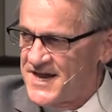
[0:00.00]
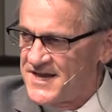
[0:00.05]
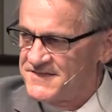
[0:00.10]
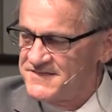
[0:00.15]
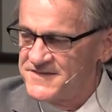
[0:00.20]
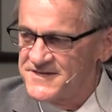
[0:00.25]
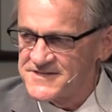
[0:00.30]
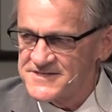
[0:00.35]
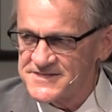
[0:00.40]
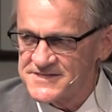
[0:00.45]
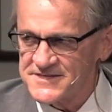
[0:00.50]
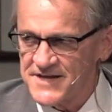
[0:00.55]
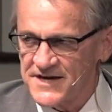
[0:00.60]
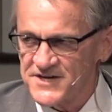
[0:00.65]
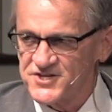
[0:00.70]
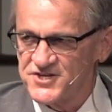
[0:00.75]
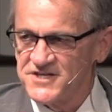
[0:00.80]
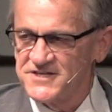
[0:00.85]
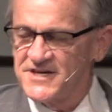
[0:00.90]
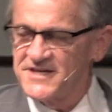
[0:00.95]
This
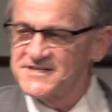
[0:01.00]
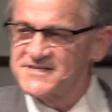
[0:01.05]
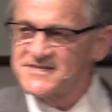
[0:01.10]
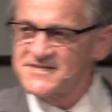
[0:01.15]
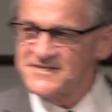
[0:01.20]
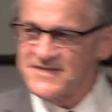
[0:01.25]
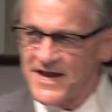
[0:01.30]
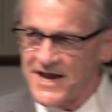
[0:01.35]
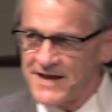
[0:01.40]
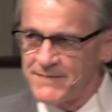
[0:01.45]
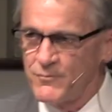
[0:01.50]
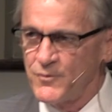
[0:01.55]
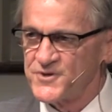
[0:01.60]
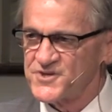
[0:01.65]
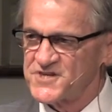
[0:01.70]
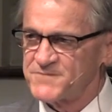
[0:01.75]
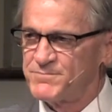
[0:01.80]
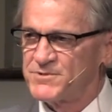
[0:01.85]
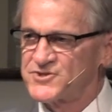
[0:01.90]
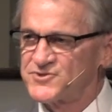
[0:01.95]
section is
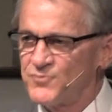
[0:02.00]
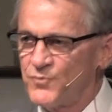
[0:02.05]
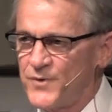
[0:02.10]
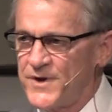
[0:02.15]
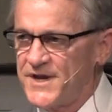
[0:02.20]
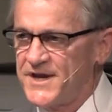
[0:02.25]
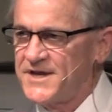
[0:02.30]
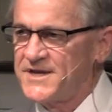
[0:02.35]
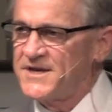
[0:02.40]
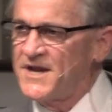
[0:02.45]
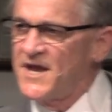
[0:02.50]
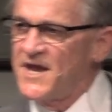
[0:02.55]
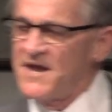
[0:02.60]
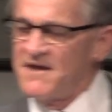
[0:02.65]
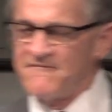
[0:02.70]
sandwiched between